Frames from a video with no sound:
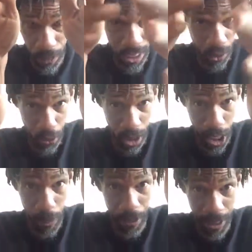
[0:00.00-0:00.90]
what
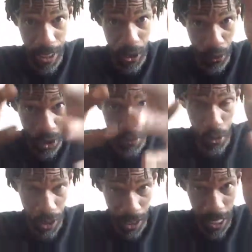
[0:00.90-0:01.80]
carbon does when it's
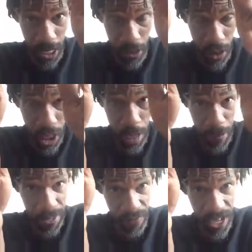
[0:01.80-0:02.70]
broken down by the
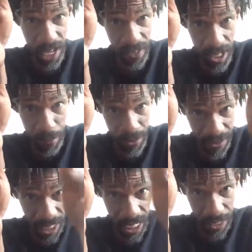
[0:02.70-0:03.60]
5 elements that
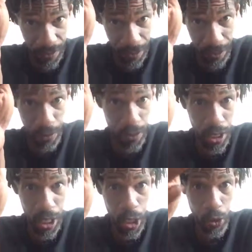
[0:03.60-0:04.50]
constitute
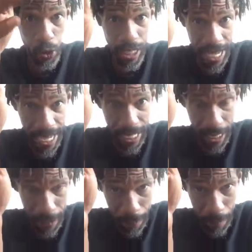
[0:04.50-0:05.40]
organic,
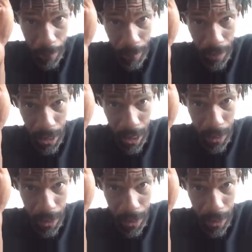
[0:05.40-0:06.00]
that